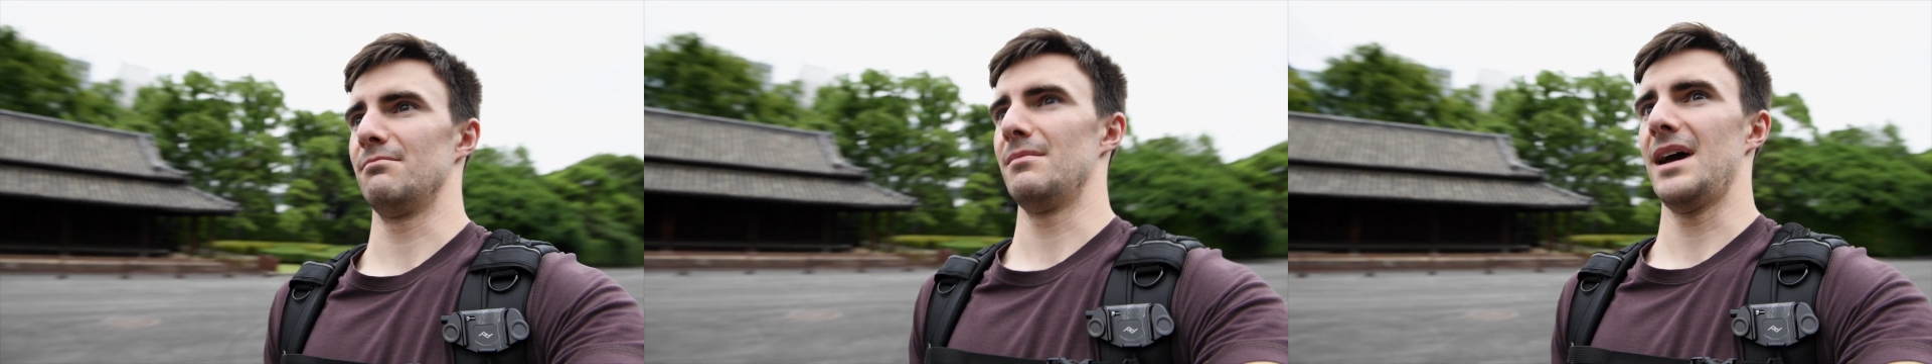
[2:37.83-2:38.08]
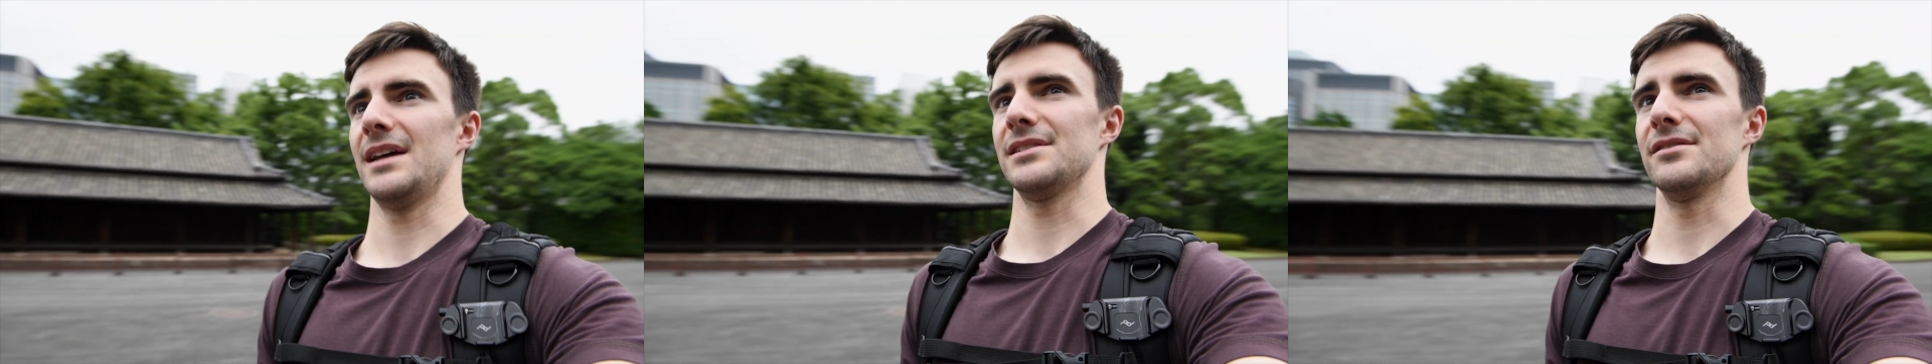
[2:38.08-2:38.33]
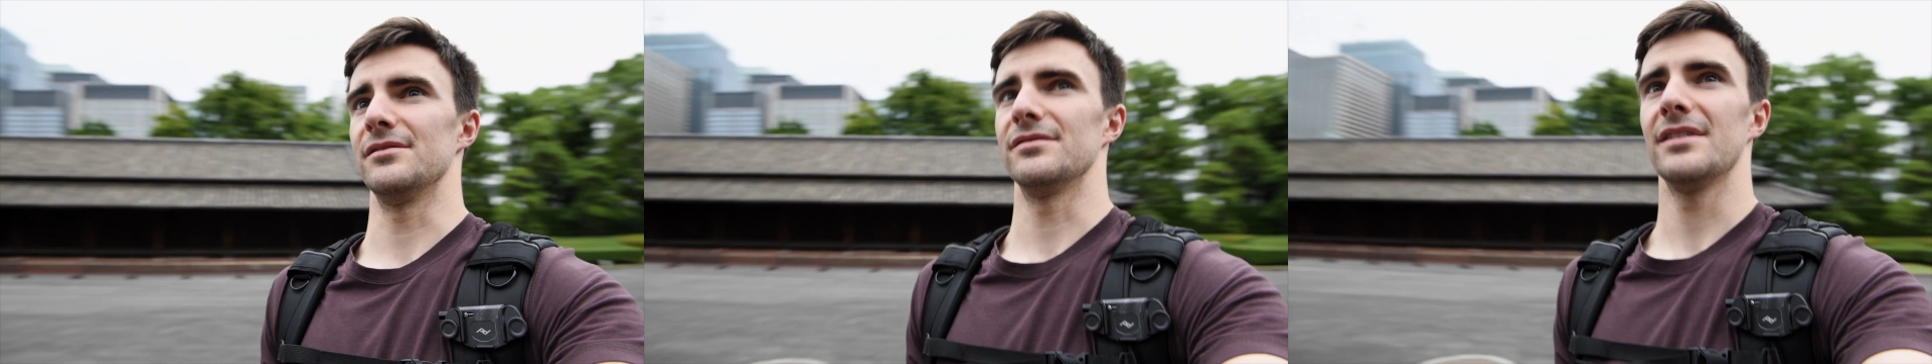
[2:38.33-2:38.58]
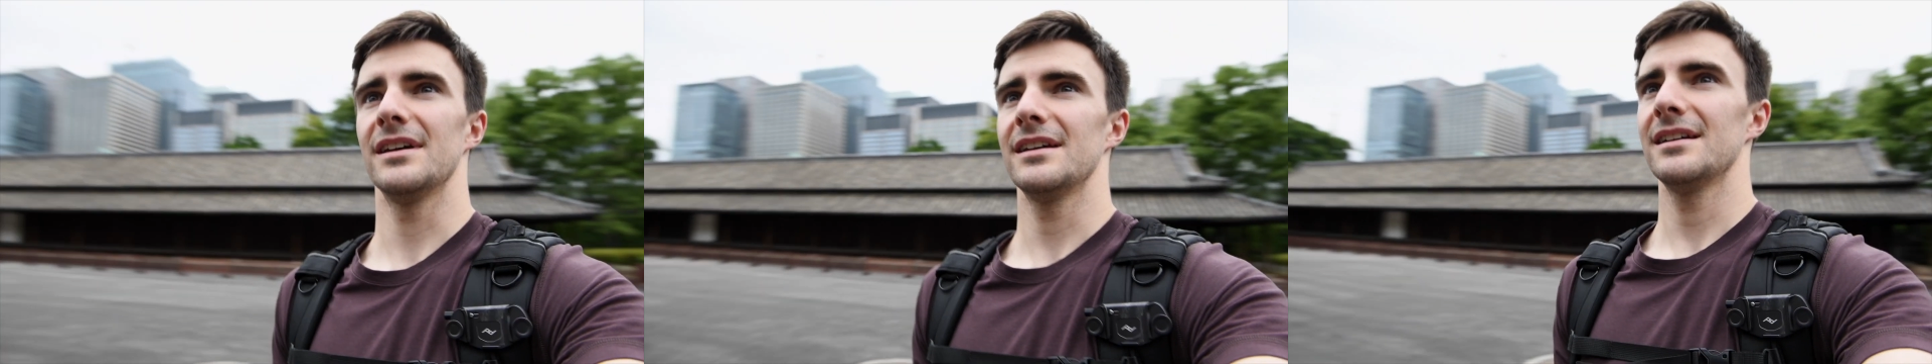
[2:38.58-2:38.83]
massive
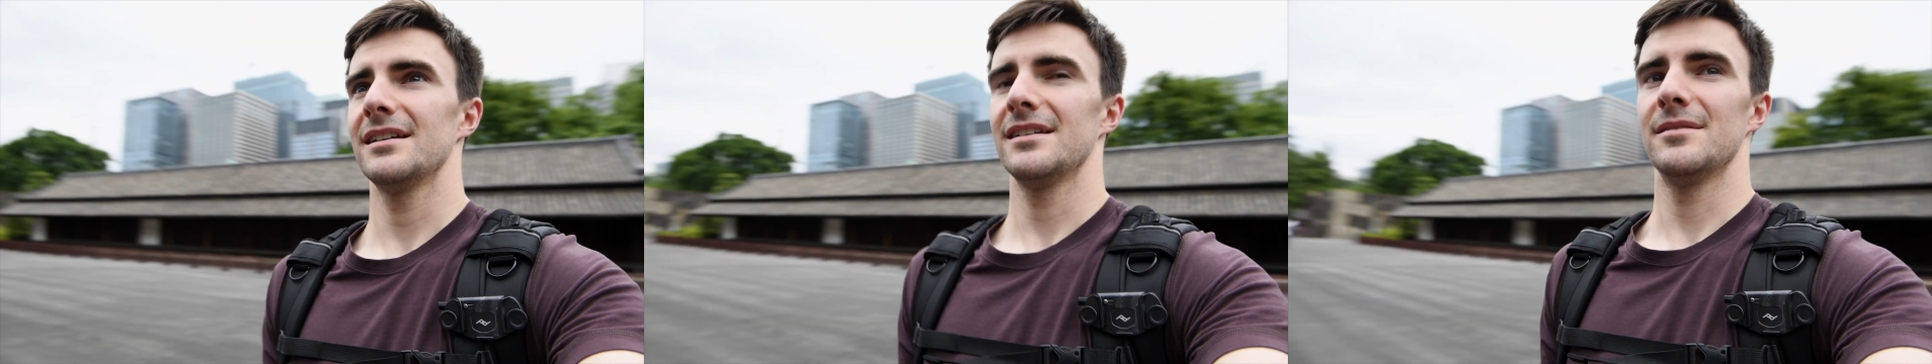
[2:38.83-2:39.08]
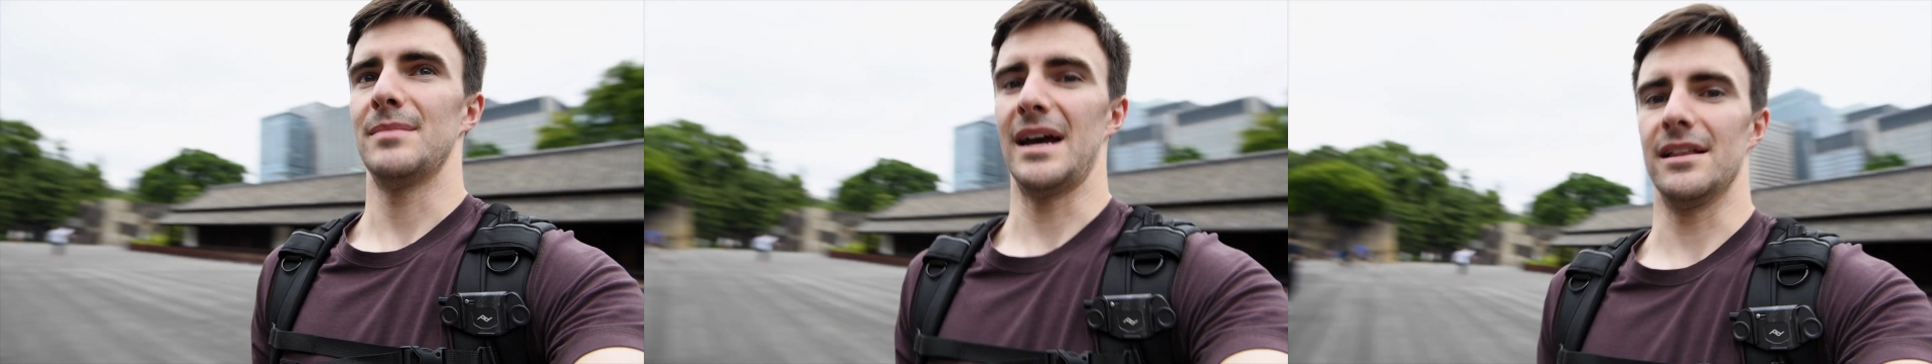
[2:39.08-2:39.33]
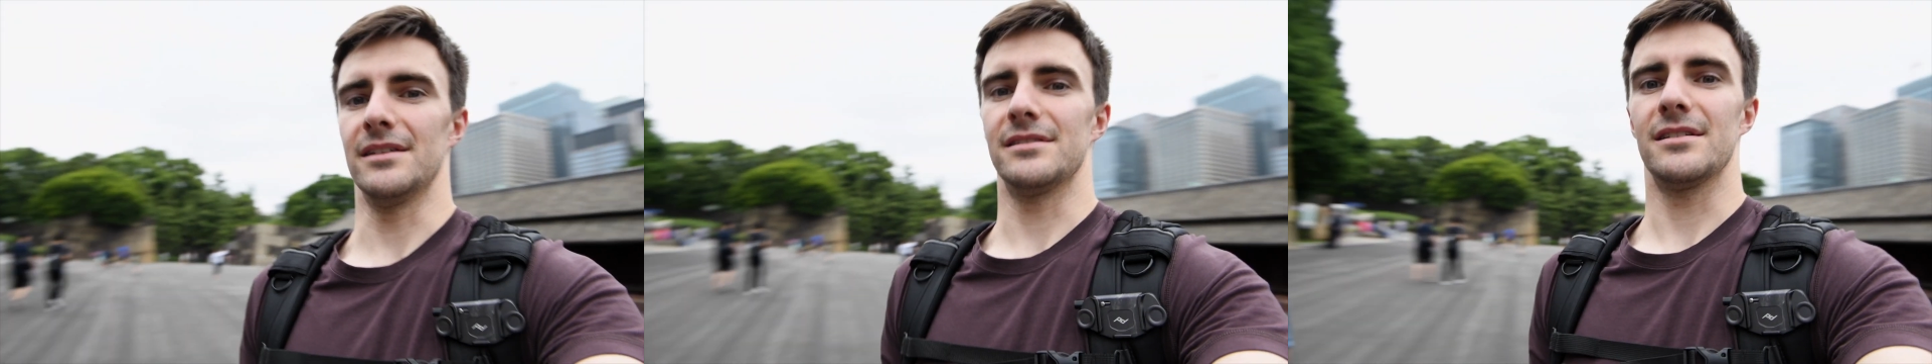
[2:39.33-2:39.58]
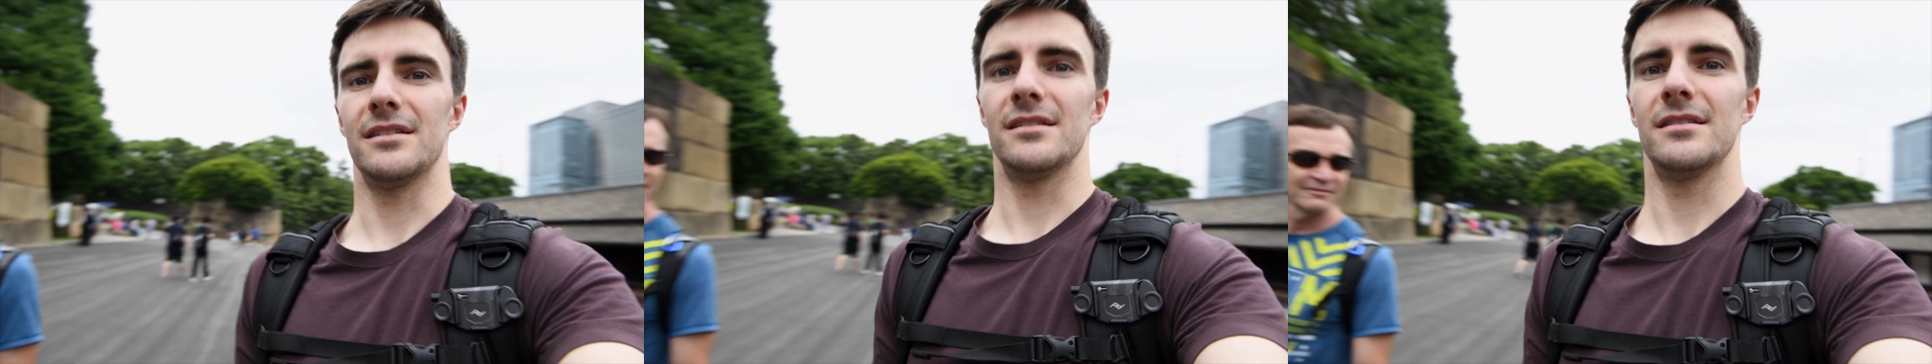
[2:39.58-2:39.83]

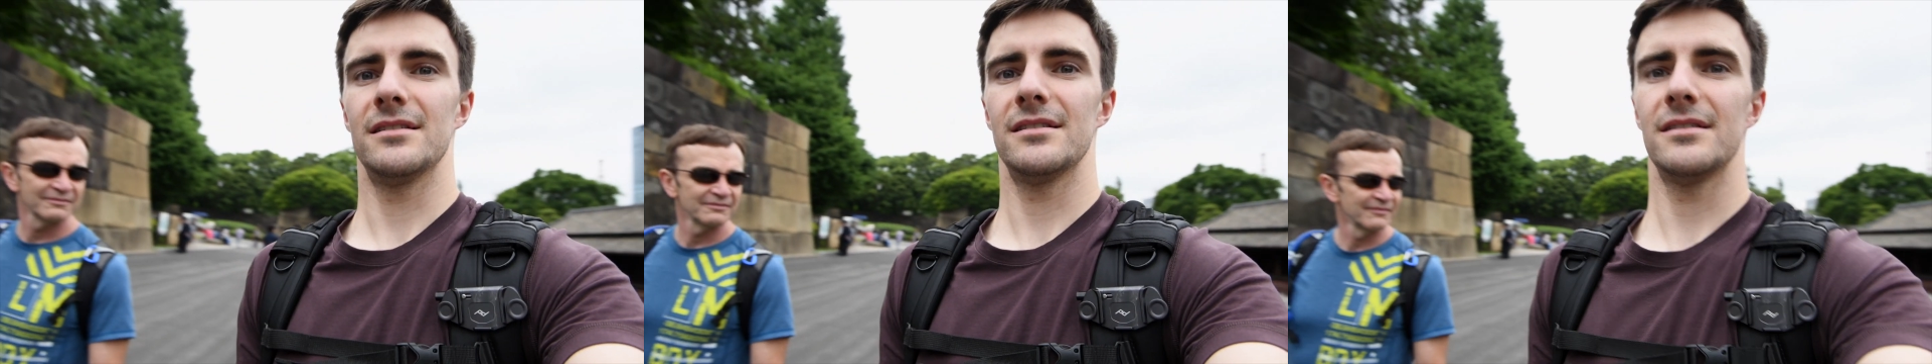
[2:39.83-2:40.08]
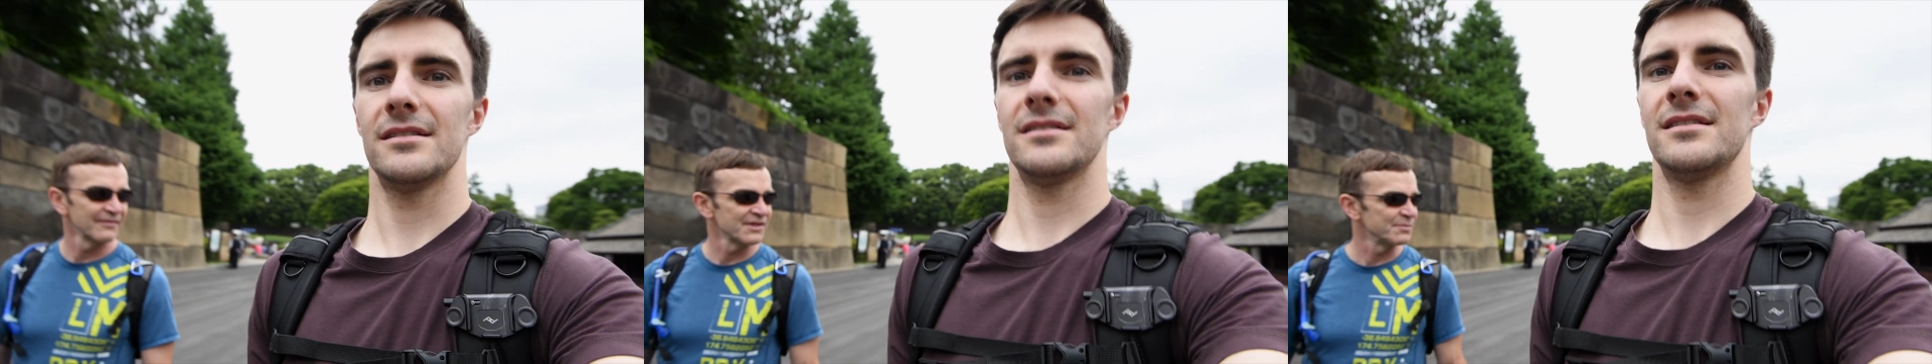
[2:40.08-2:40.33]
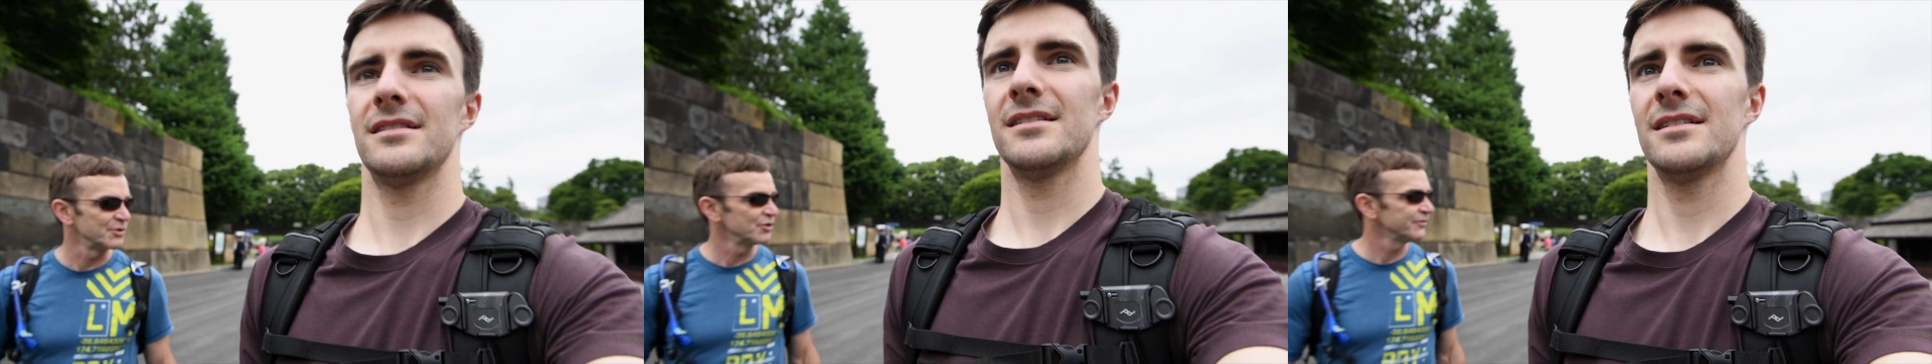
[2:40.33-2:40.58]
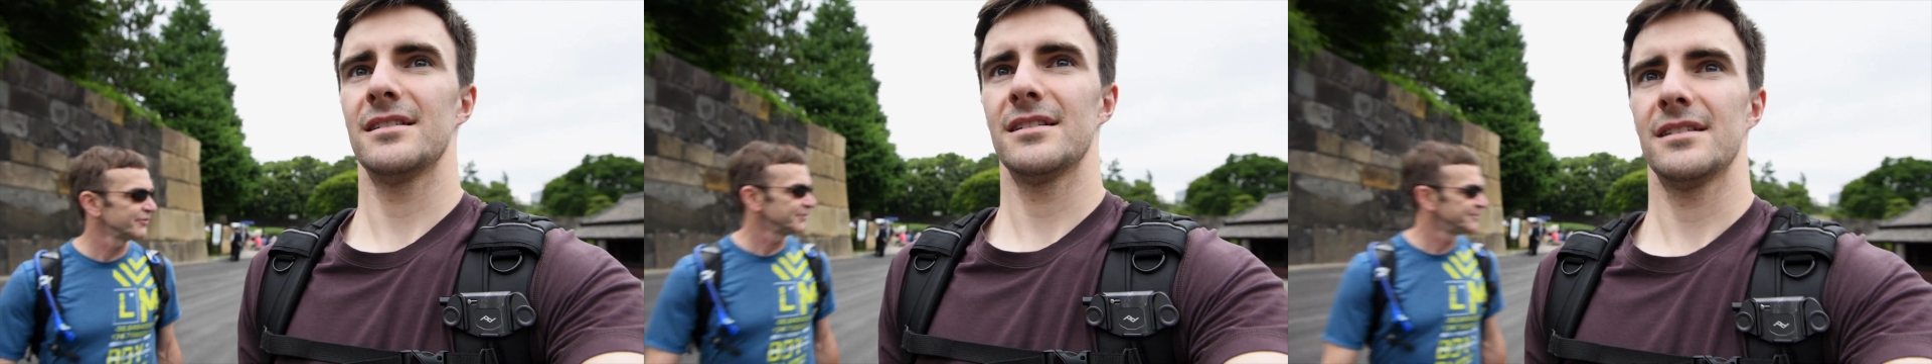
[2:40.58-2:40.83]
palace. It's
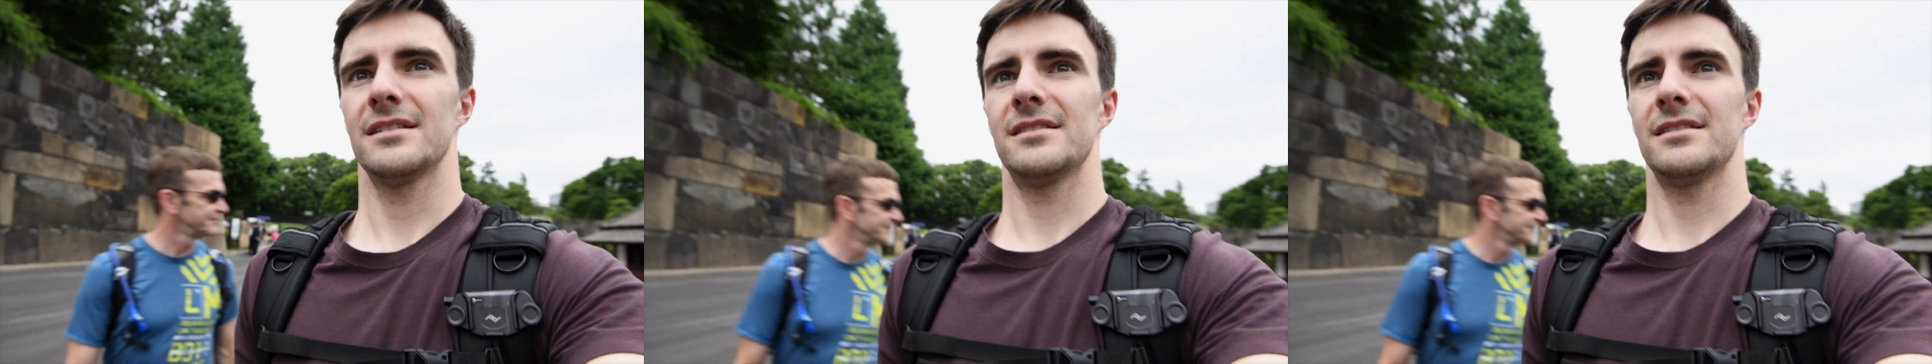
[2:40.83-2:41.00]
beautiful.